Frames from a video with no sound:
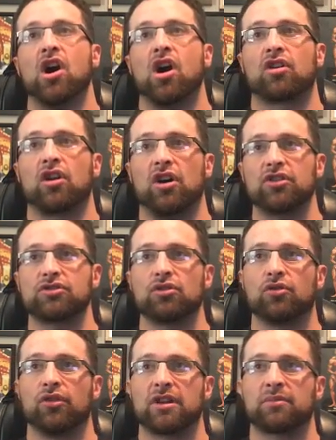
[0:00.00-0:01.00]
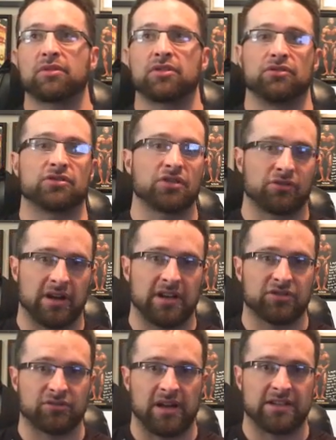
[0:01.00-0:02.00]
are also going to produce the
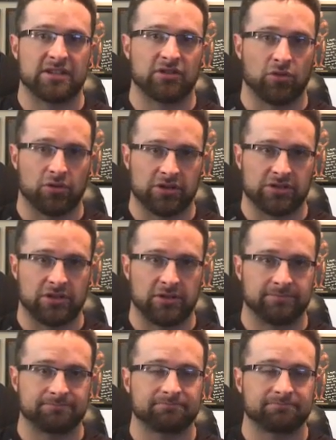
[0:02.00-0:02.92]
greatest rise in cortisol.